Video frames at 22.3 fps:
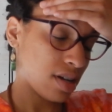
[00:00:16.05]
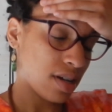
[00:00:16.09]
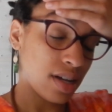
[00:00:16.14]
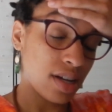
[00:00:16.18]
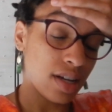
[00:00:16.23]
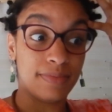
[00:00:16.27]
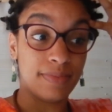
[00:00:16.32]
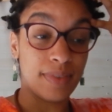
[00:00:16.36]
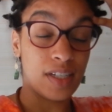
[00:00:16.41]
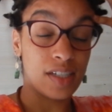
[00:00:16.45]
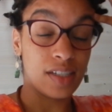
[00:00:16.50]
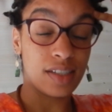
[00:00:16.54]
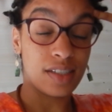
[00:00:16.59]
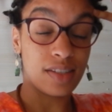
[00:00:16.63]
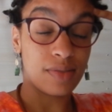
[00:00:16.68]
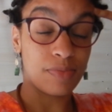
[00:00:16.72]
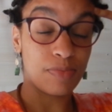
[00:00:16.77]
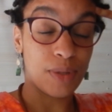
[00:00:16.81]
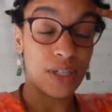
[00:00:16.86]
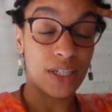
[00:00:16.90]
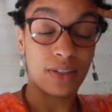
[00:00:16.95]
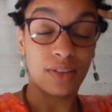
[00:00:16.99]
and
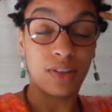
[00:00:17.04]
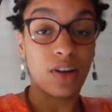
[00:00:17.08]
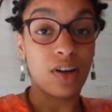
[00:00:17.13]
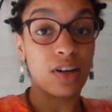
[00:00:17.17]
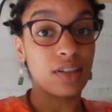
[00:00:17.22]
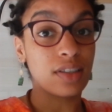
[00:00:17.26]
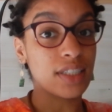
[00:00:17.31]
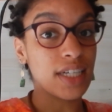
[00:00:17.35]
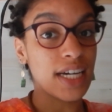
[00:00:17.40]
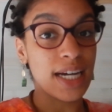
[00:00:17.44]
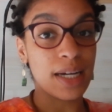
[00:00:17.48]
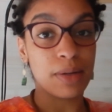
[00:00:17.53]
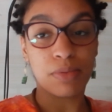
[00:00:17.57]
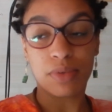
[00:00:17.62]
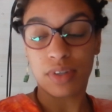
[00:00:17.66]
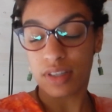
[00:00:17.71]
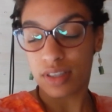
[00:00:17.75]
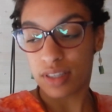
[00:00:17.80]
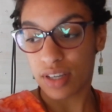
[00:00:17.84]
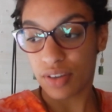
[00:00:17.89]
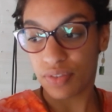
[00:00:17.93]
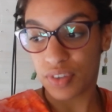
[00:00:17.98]
it's been a long time
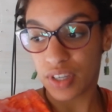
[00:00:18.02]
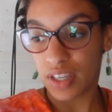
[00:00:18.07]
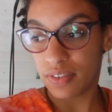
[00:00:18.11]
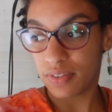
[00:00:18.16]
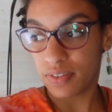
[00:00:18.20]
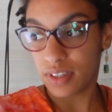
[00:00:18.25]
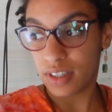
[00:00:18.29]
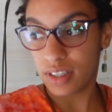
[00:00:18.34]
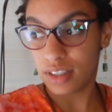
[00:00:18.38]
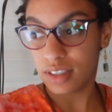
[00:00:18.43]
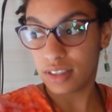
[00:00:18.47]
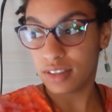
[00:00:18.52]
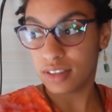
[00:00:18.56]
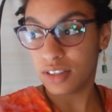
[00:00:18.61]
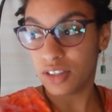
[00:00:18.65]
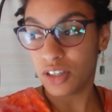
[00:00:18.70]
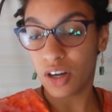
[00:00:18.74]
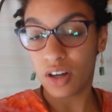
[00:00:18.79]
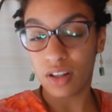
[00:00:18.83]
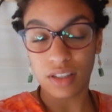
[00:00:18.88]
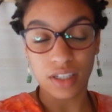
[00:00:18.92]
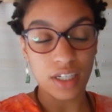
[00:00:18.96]
since I've
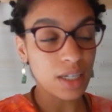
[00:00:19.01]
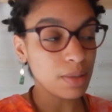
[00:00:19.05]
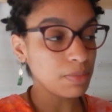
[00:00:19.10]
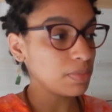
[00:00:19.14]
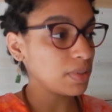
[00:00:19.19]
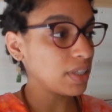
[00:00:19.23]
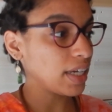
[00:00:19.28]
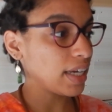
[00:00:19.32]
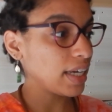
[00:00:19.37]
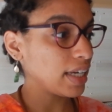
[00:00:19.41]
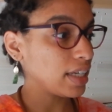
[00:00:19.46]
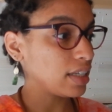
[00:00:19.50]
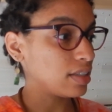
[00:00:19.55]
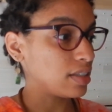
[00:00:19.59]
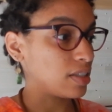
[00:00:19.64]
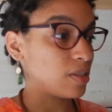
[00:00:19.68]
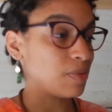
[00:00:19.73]
given y'all an update.